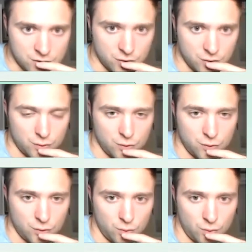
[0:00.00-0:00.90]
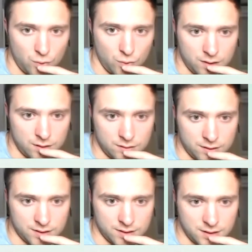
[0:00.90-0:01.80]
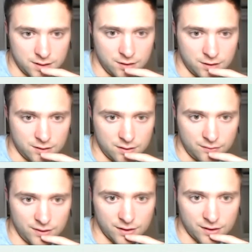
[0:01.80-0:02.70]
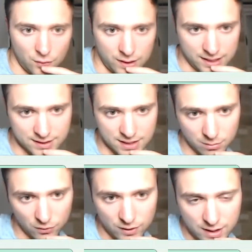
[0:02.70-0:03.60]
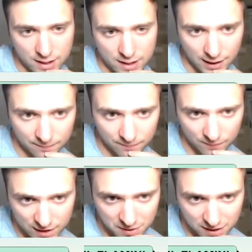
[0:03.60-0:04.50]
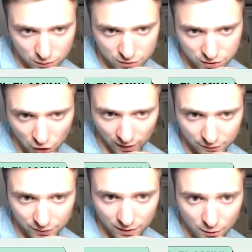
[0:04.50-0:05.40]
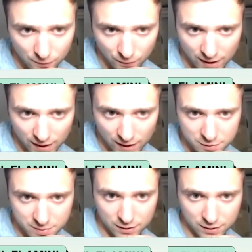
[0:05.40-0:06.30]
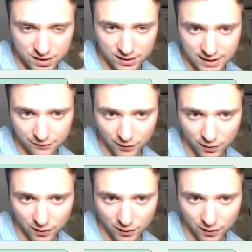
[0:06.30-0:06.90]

to, let's see here, I'll find a create example. Yep, it's being used to create a flow. Right here, it's being used to delete